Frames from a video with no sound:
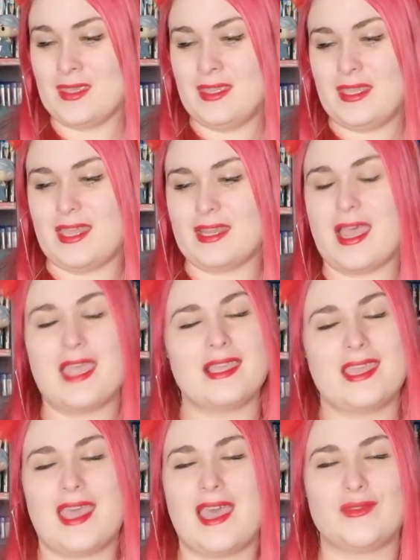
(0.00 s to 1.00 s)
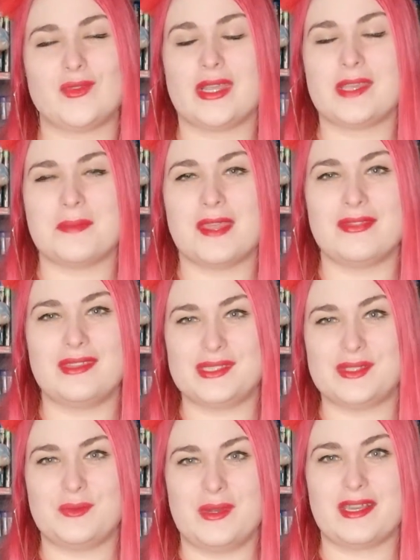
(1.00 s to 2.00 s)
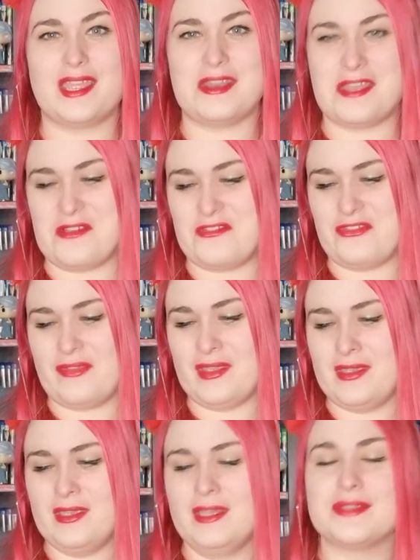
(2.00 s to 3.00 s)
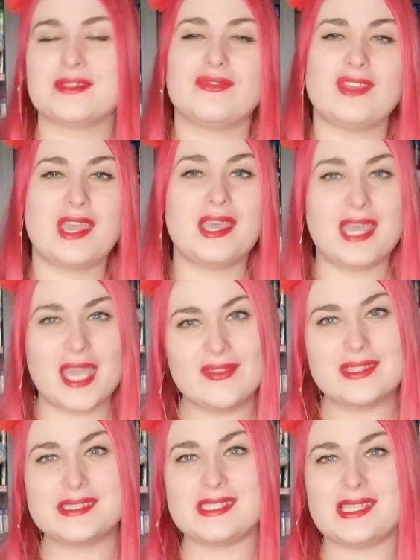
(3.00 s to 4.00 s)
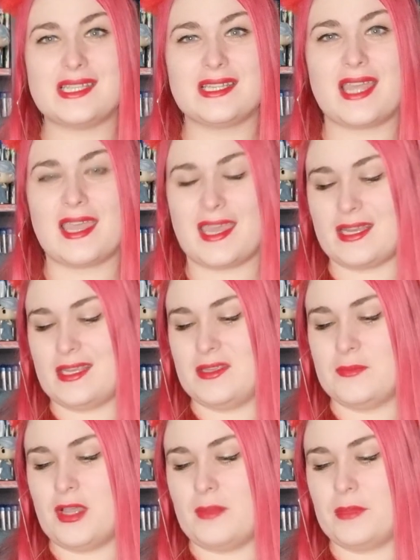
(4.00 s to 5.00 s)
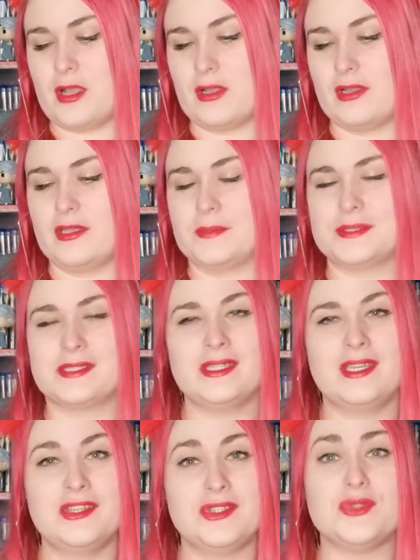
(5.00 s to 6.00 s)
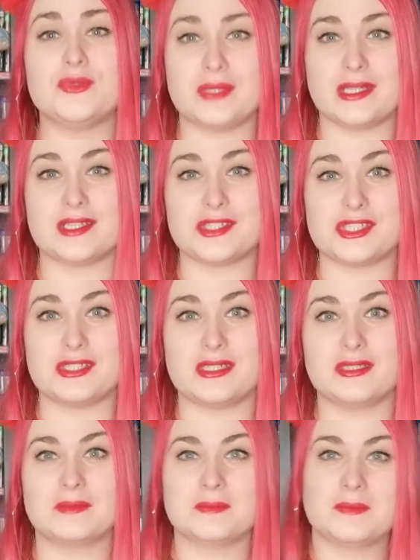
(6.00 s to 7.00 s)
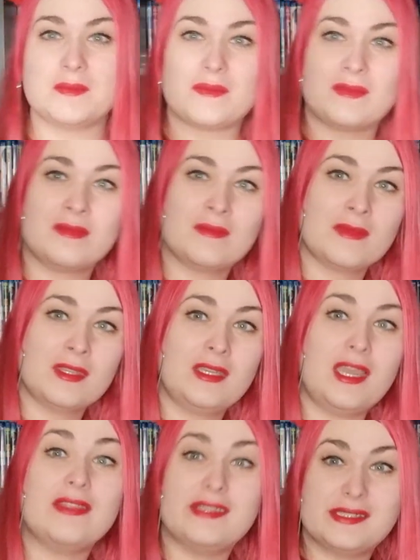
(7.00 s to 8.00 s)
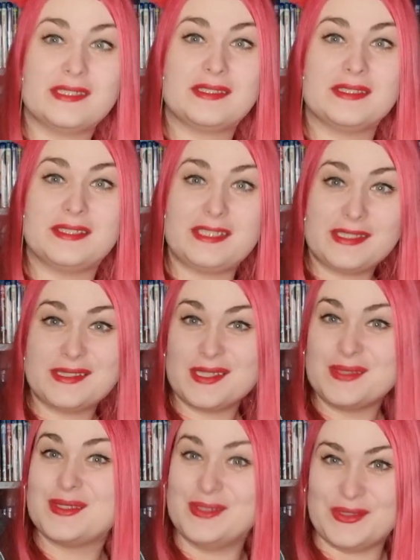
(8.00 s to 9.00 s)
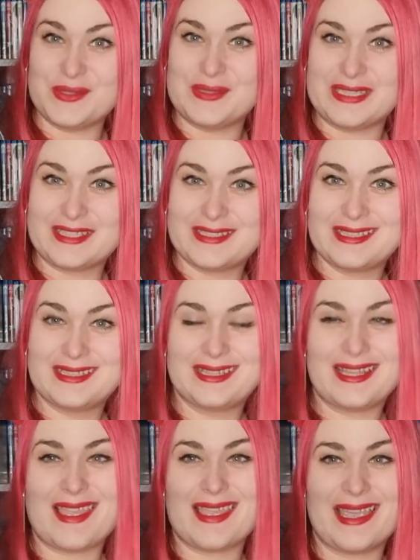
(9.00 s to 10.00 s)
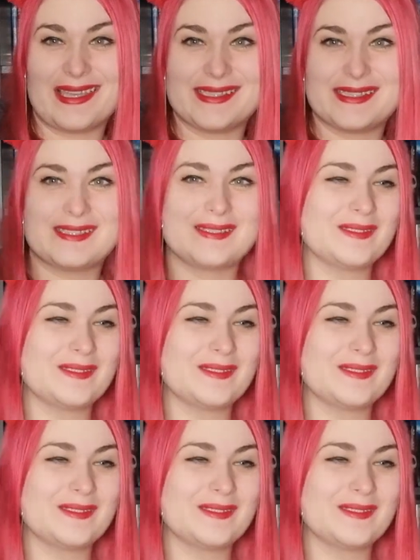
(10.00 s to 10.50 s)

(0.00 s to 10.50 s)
And I can't recommend this one enough. So if you haven't seen Anna and the Apocalypse, you really should. And this is the season to do it. Yes.